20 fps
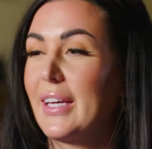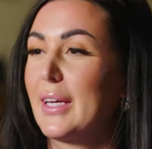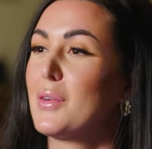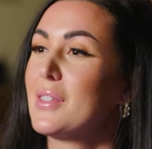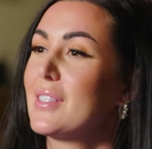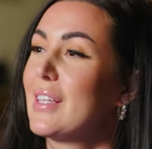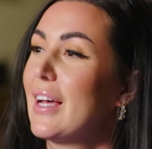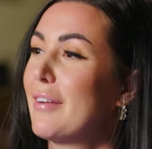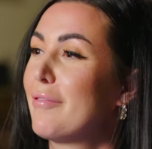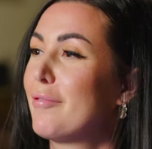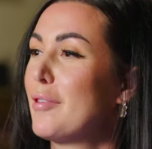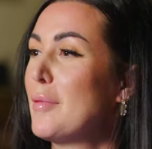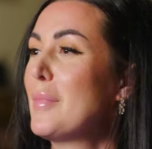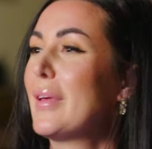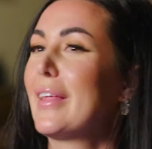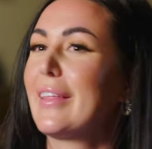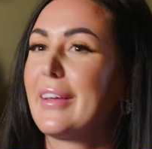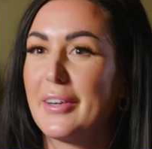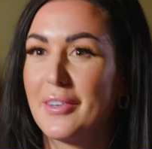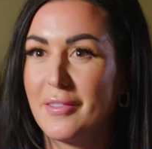like it was a
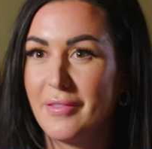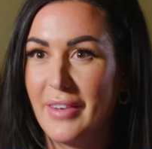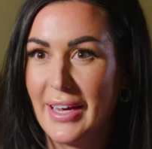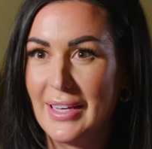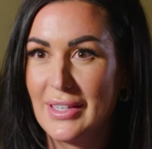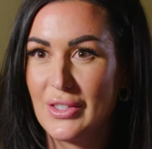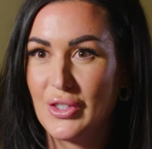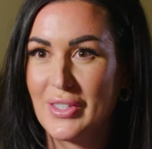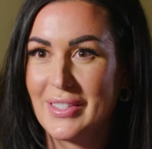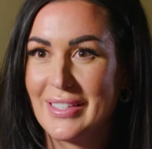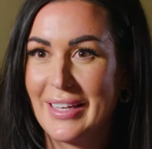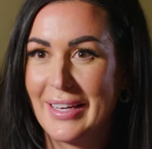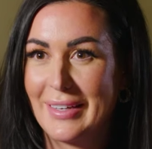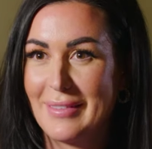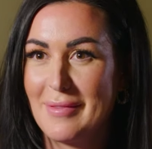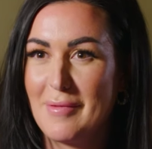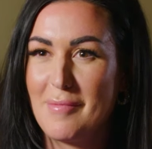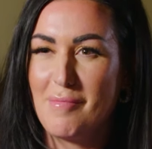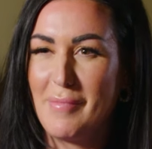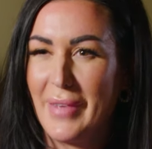familiar face, just right.
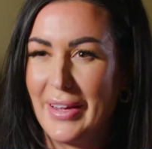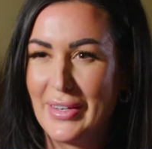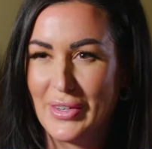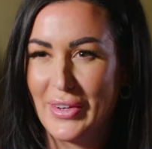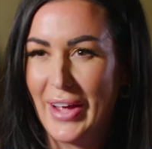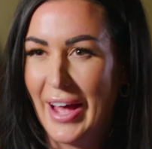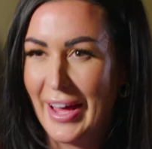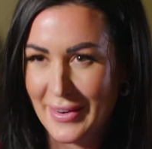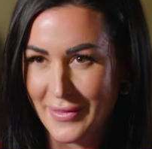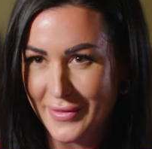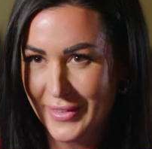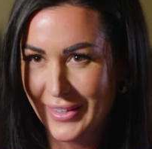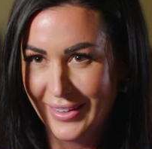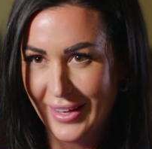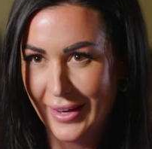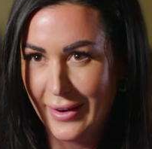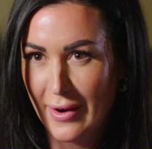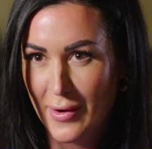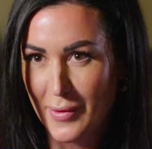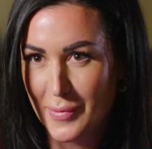like made you kind of feel
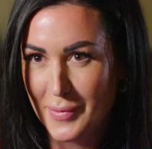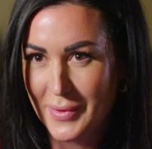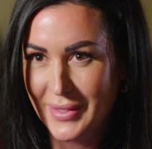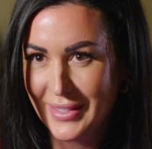like home